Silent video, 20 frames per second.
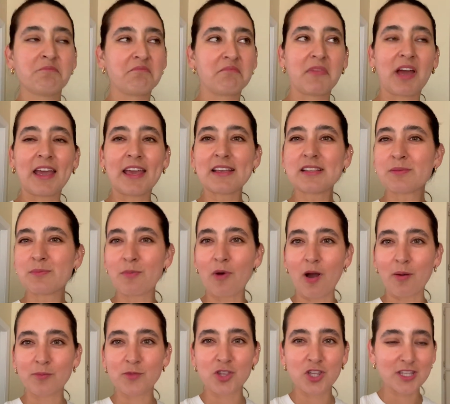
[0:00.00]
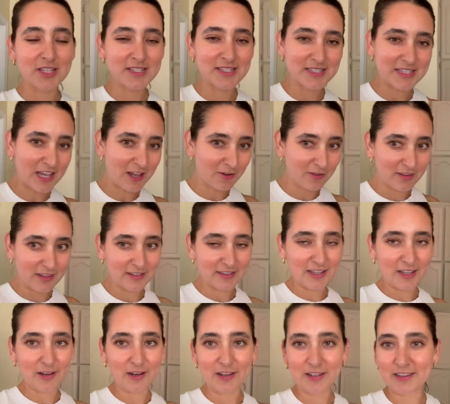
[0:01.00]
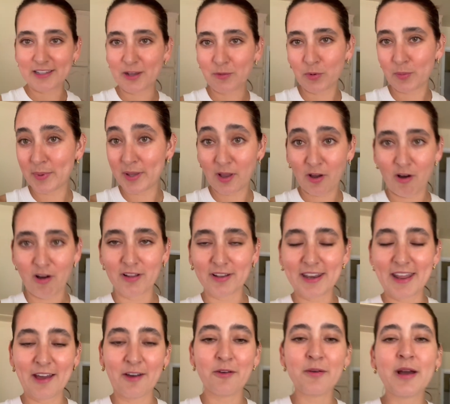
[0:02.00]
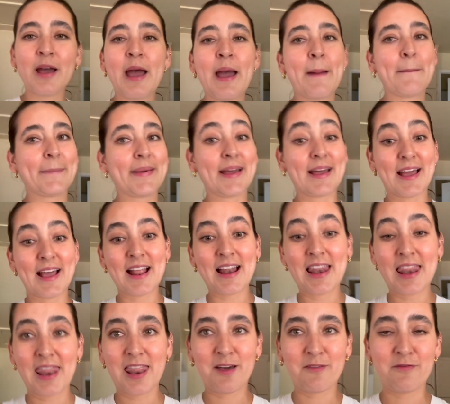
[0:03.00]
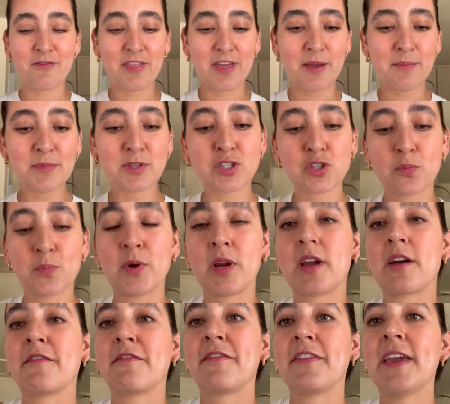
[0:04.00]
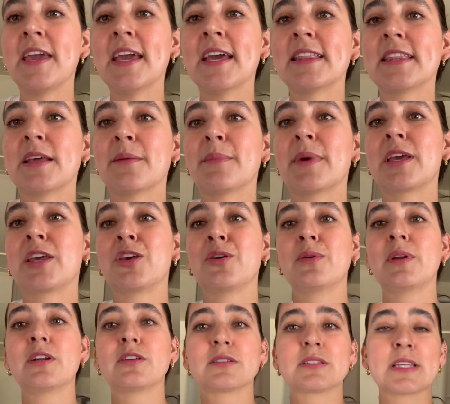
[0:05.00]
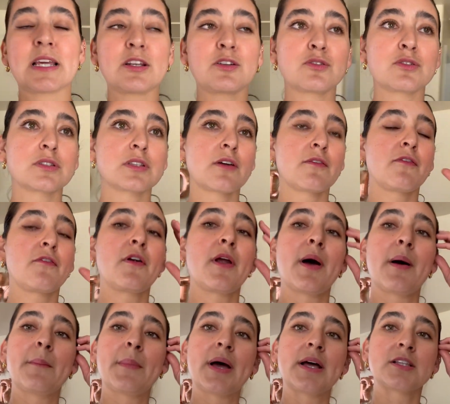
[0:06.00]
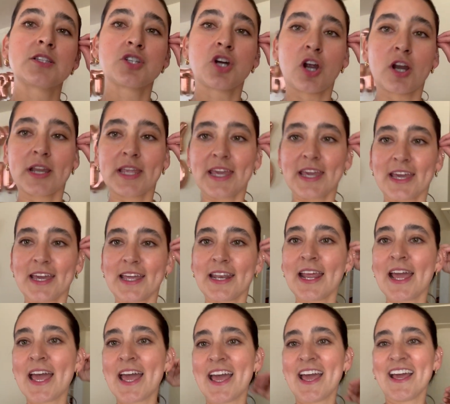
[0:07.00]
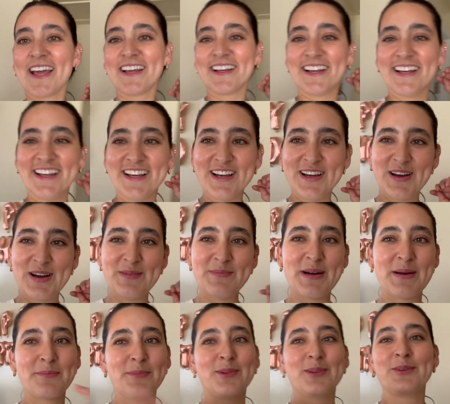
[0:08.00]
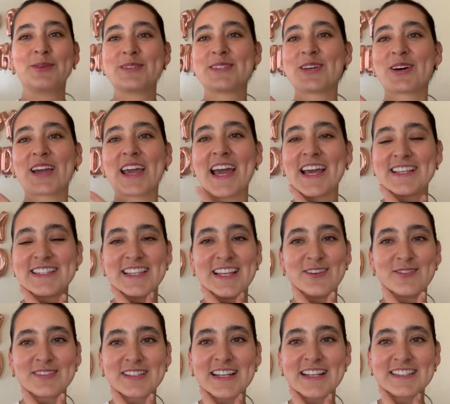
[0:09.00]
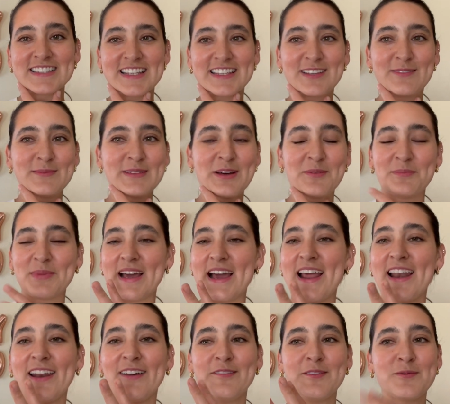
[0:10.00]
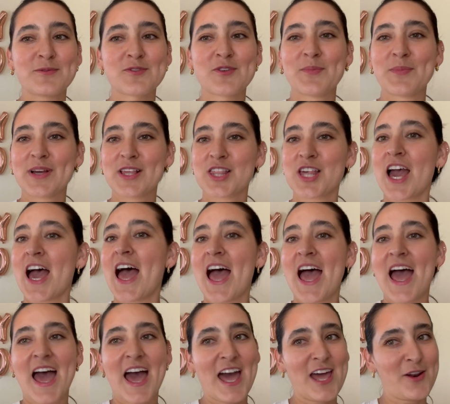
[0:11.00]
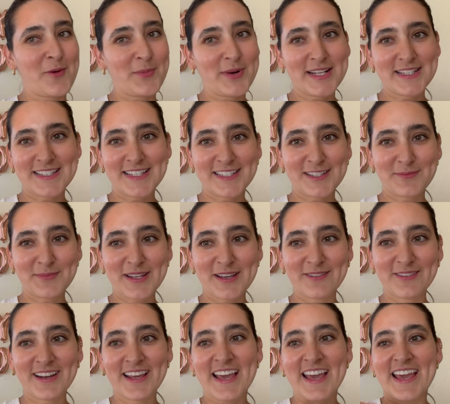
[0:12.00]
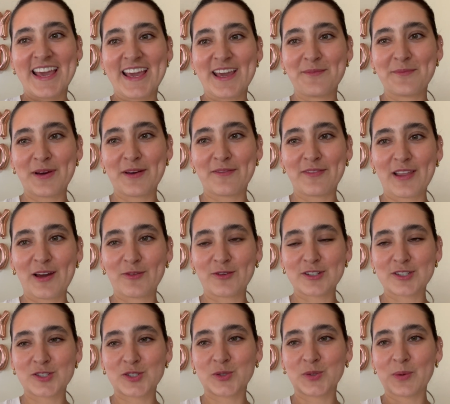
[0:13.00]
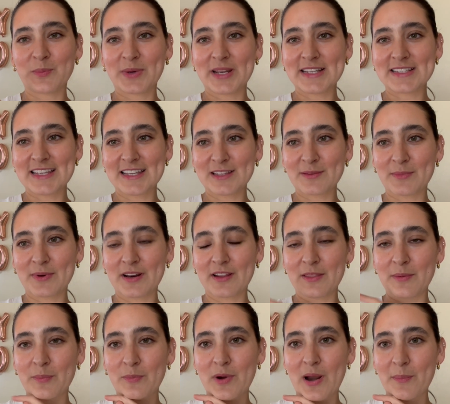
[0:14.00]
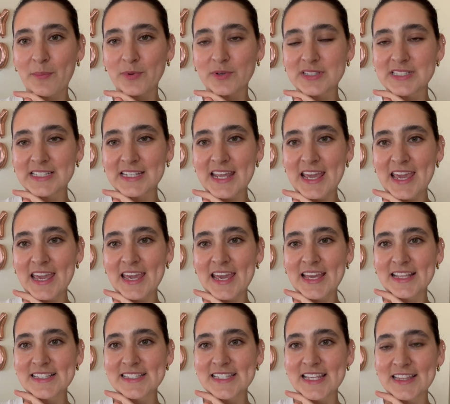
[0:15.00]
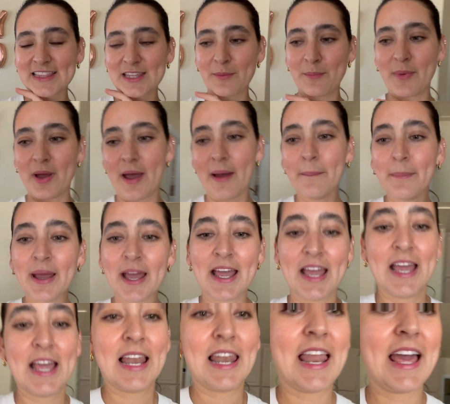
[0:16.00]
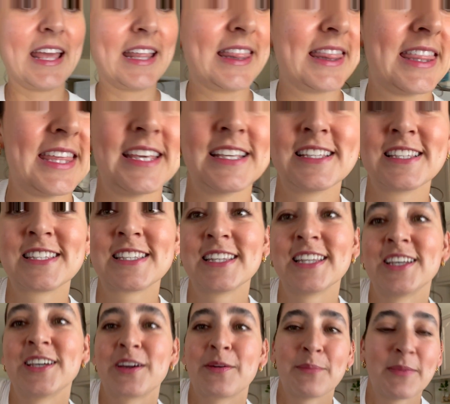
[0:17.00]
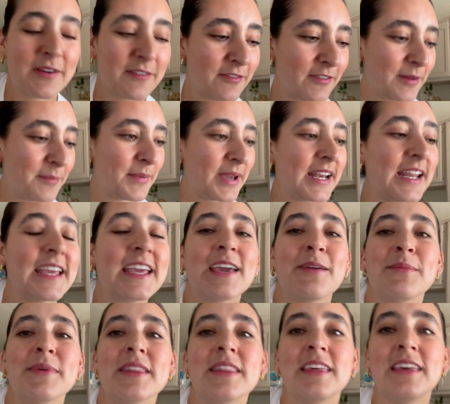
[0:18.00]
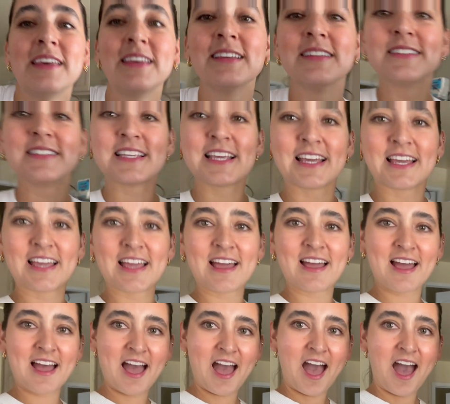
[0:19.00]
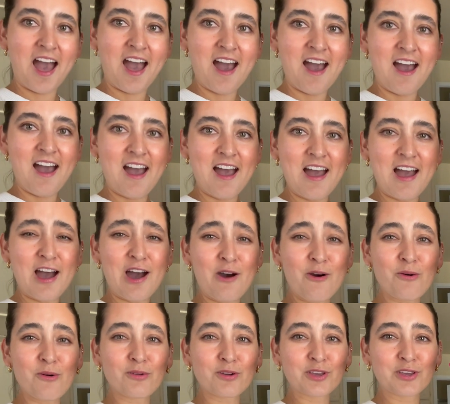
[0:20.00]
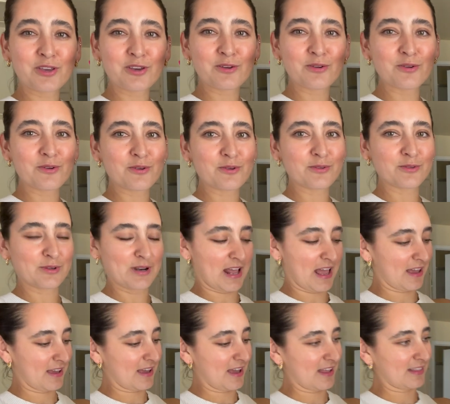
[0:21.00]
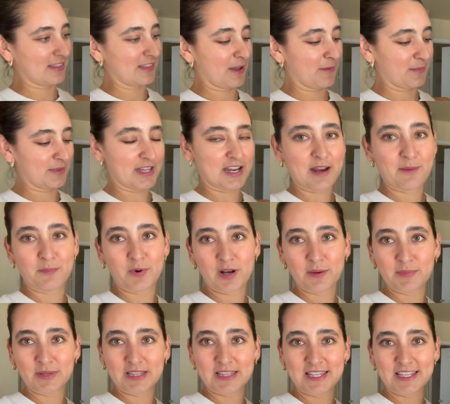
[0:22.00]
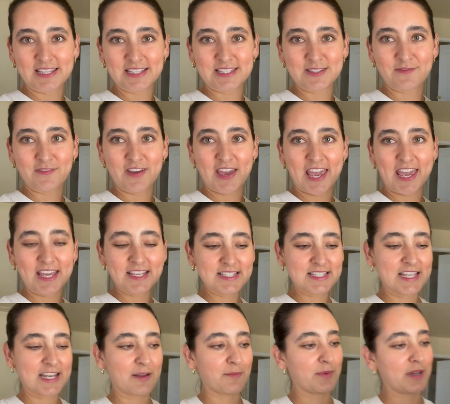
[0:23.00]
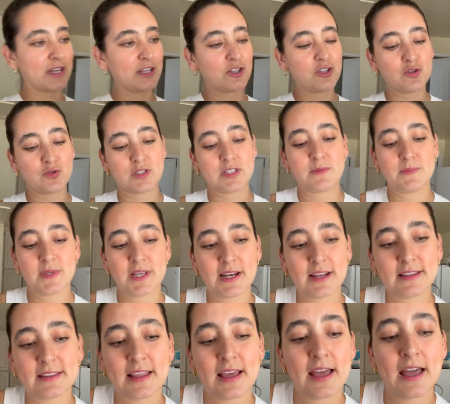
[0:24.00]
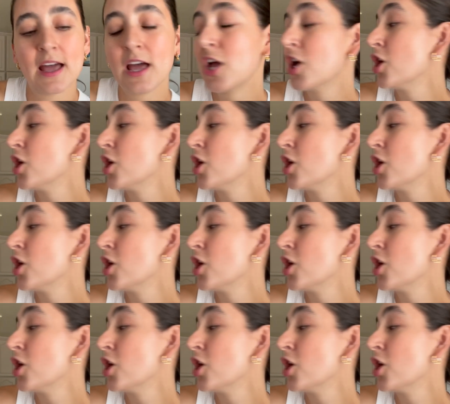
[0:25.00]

I guess, mom jean style, that it would be called now. But I love them. Super comfy. And then my cute little sandals are from Target. My balloons. Okay, I said I was going to take them down, but I love them so much, I don't want to take them down. And my flowers, too. I'm going to take them out of the wrapper today and set them up like this. Look, my friend Betty gave me these. How cute. I cut them and then I put them in this vase. And I'm going to do something like that